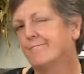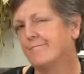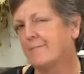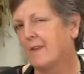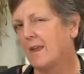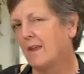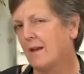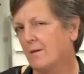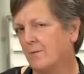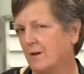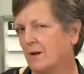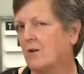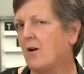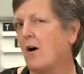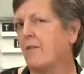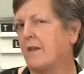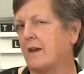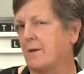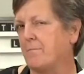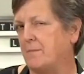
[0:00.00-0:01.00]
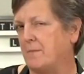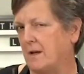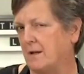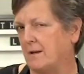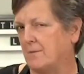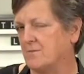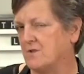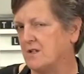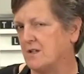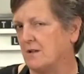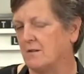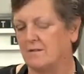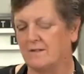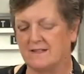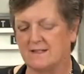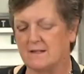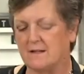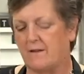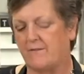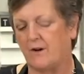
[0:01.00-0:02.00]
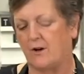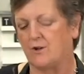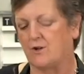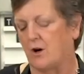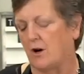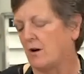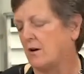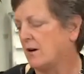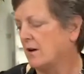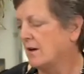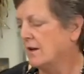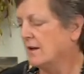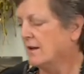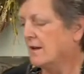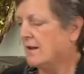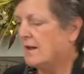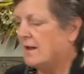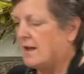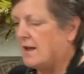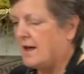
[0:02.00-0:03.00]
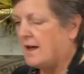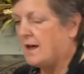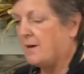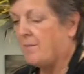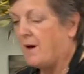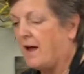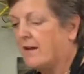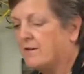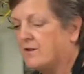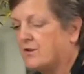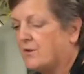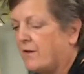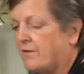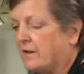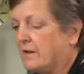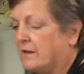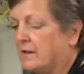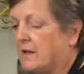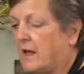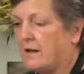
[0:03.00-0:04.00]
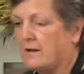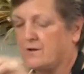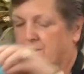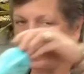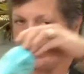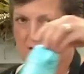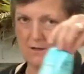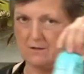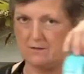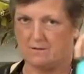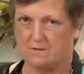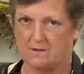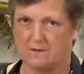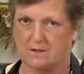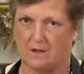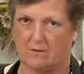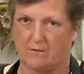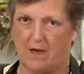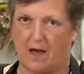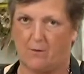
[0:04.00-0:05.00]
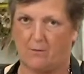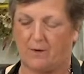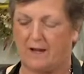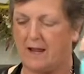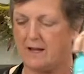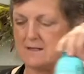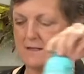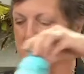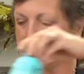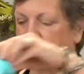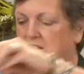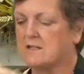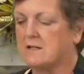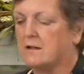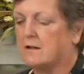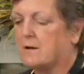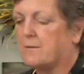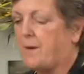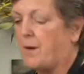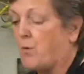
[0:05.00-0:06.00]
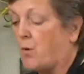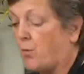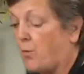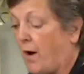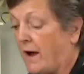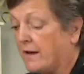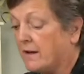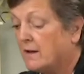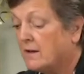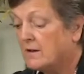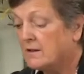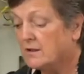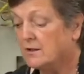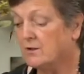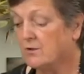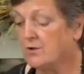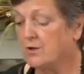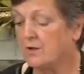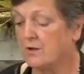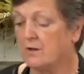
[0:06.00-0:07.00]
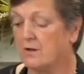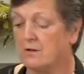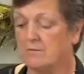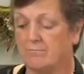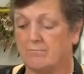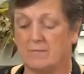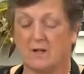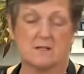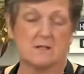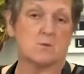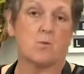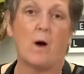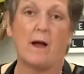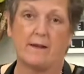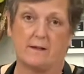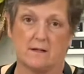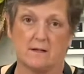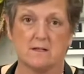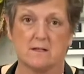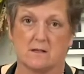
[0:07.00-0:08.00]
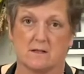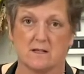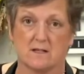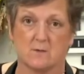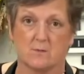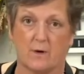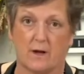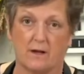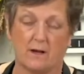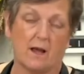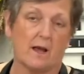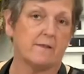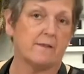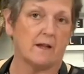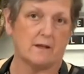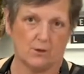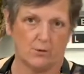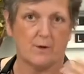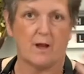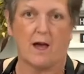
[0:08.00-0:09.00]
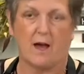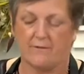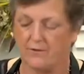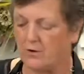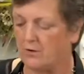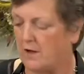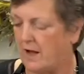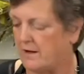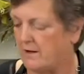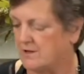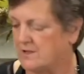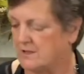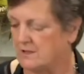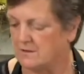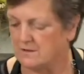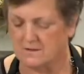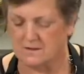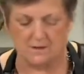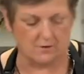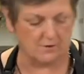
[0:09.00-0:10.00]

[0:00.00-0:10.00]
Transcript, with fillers: I'm going to call that a medium teal. It's not very dark. Um, I do have a lighter teal, so that one has just a little bit more white. You could mix white into this one, and then you would have your lighter teal, so